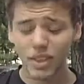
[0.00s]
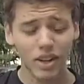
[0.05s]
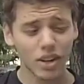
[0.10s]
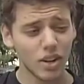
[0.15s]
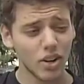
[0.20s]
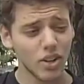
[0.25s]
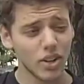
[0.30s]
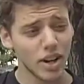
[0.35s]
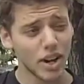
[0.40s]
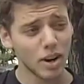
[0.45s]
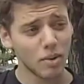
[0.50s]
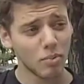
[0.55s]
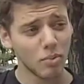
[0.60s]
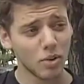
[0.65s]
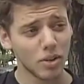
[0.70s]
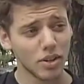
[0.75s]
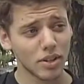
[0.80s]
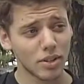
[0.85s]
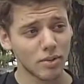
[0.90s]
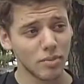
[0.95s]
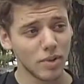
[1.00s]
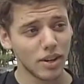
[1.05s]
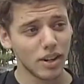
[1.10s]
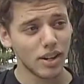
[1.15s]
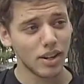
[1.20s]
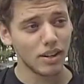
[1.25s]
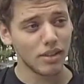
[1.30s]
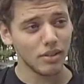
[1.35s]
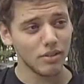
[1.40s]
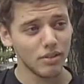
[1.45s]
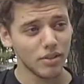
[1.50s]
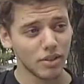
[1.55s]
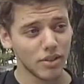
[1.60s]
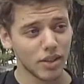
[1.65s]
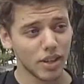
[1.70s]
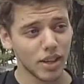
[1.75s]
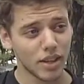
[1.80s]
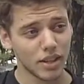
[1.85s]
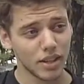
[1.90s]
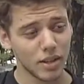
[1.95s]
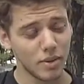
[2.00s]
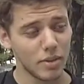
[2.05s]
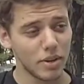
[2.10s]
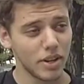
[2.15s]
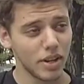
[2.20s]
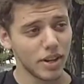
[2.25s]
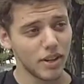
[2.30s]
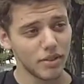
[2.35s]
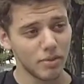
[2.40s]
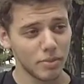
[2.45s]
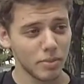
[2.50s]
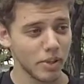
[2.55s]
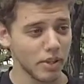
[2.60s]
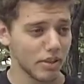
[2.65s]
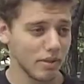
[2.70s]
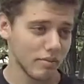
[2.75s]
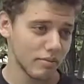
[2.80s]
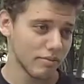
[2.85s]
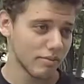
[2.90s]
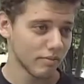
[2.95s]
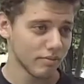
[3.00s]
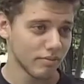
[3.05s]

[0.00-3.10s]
Need to go to the airport tomorrow, so that's gonna be tough, but